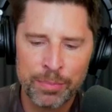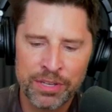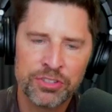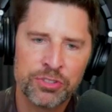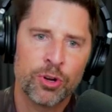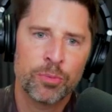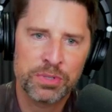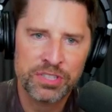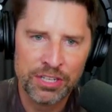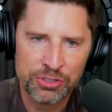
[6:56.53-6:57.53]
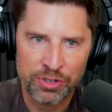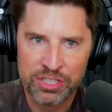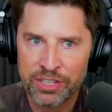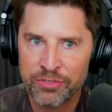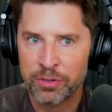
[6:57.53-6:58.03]
into our potential, and
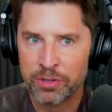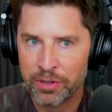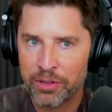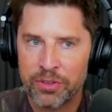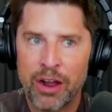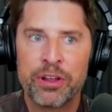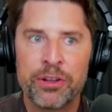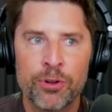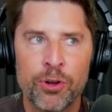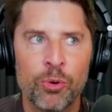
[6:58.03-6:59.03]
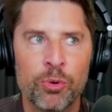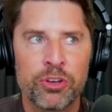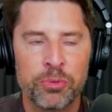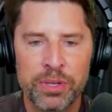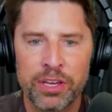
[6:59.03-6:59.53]
it's even uh, our hero
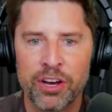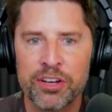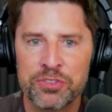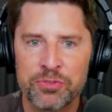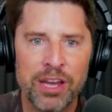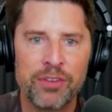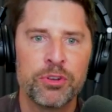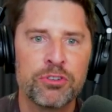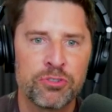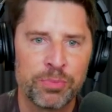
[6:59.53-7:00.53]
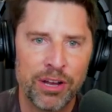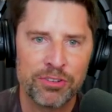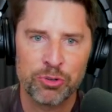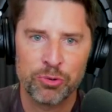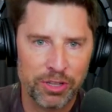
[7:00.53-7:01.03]
could be us five years from now.
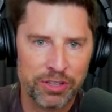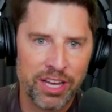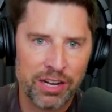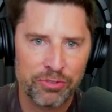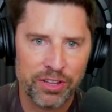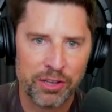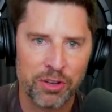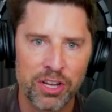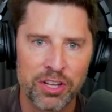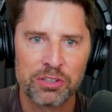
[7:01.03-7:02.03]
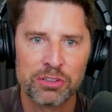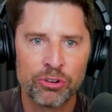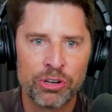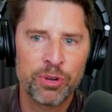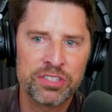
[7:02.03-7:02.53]
So look, kind of like
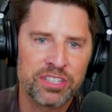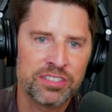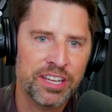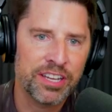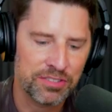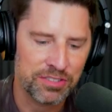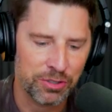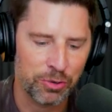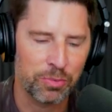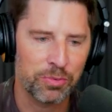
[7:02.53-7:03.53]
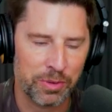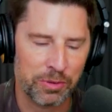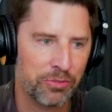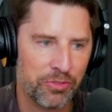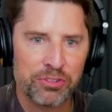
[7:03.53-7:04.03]
learning going to take to like
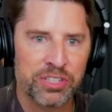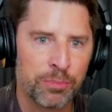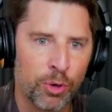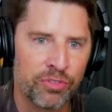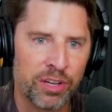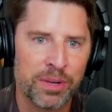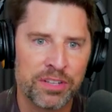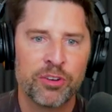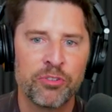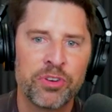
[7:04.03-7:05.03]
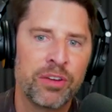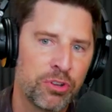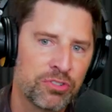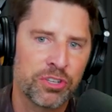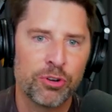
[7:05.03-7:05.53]
if I was going to motivate myself 5
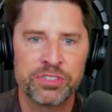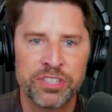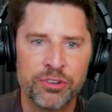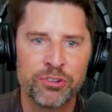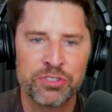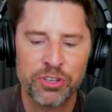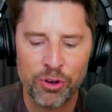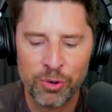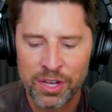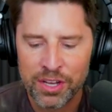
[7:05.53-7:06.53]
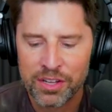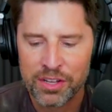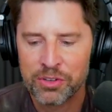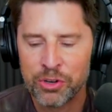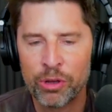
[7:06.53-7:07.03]
years ago or 10 years ago,
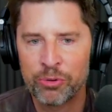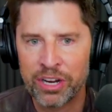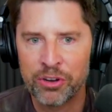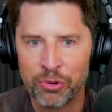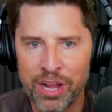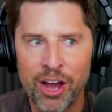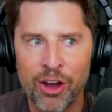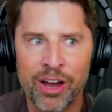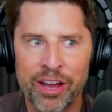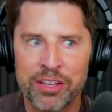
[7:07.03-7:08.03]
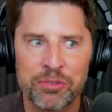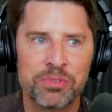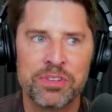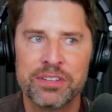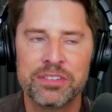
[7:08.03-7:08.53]
knowing what I know now, I could
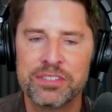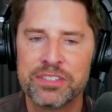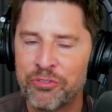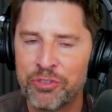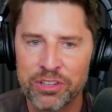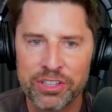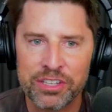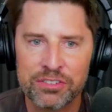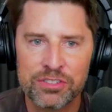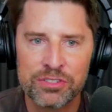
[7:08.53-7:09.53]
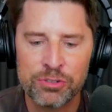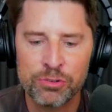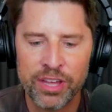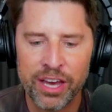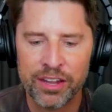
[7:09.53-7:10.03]
definitely do
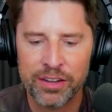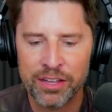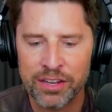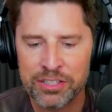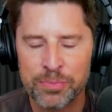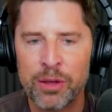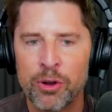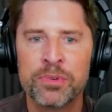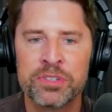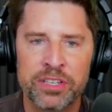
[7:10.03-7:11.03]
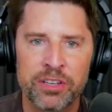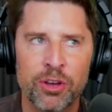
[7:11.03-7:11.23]
that. And it's about almost like